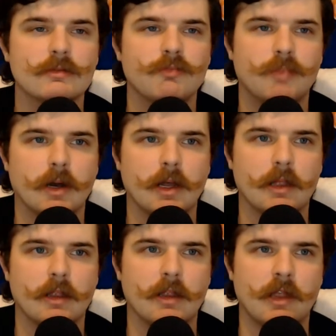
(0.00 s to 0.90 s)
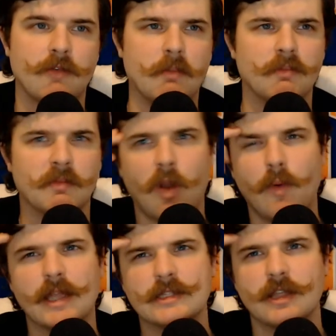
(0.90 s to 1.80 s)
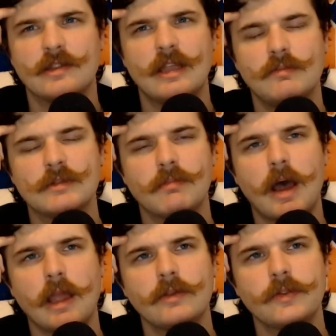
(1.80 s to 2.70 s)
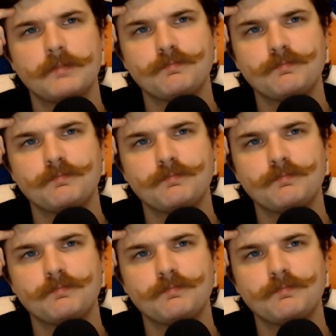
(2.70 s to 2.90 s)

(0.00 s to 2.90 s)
But if I'm going into Thibs' mind,